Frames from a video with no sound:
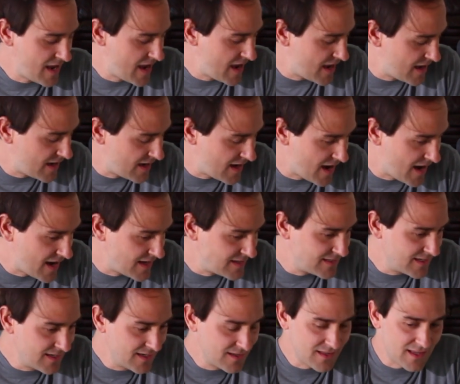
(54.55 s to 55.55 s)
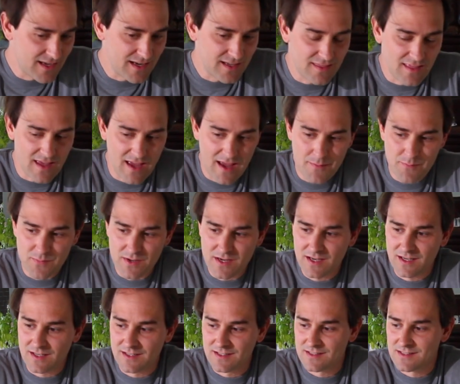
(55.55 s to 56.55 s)
And I did it like that
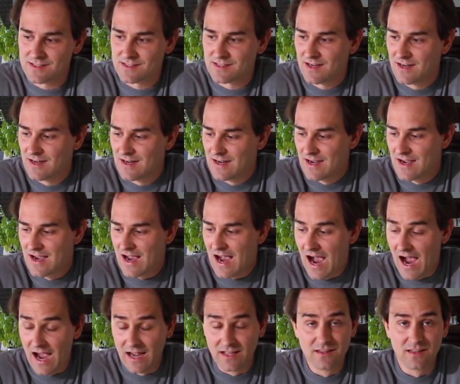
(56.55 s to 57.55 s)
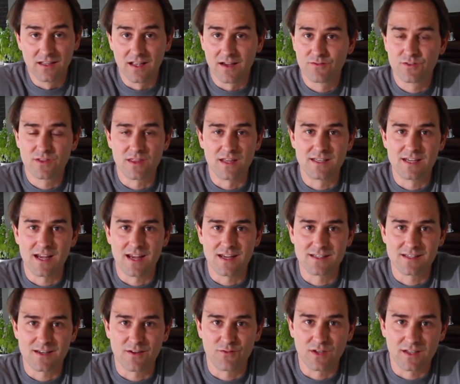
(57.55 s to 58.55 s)
because I loved the
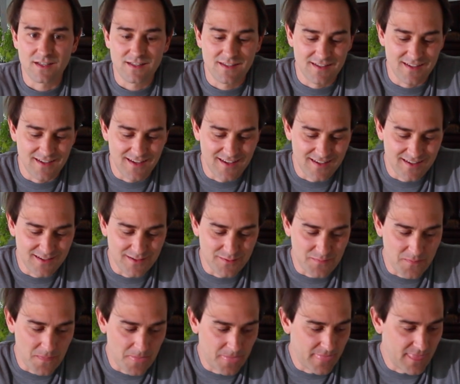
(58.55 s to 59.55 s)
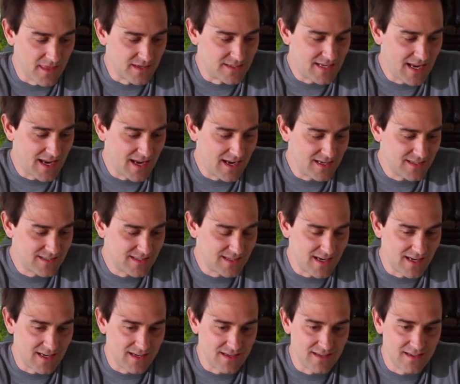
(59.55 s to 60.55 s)
taste of it. The taste
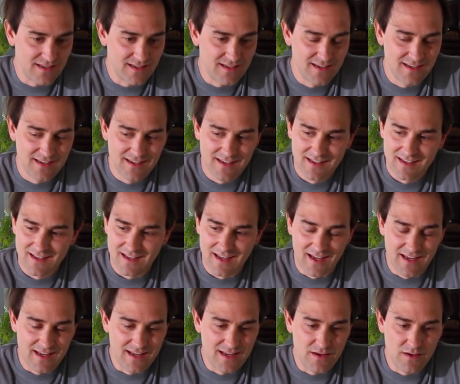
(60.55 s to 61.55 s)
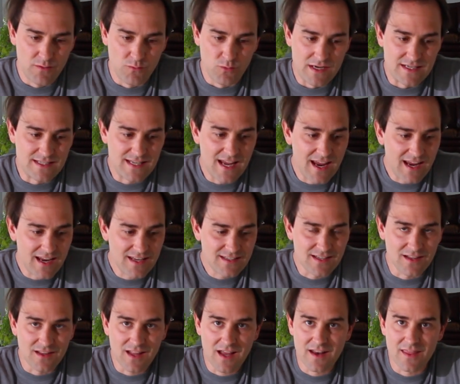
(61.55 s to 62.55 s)
it retains
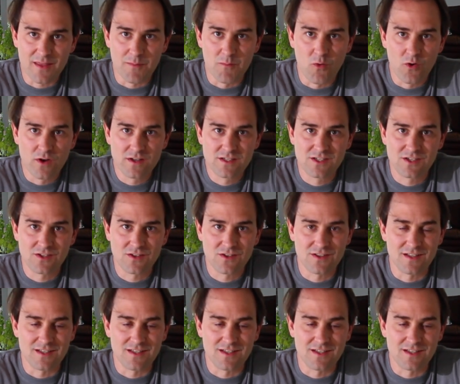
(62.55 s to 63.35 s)
a lot of the moisture.